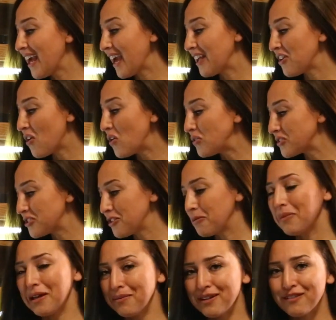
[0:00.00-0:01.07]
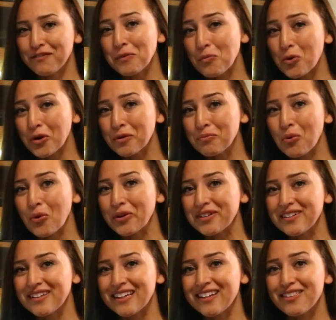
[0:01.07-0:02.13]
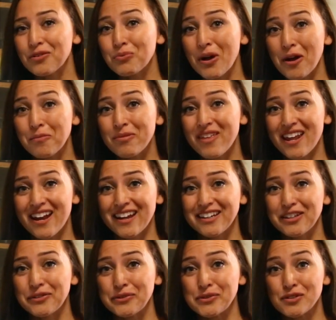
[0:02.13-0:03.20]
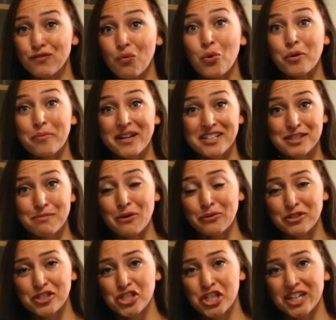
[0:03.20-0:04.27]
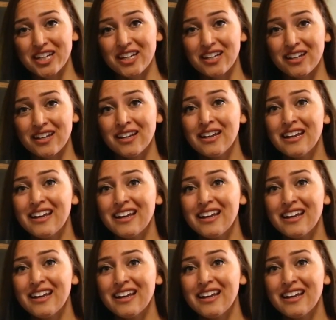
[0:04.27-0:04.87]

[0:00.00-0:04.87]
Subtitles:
and also maybe even more importantly the rub that I use for my smoked chicken.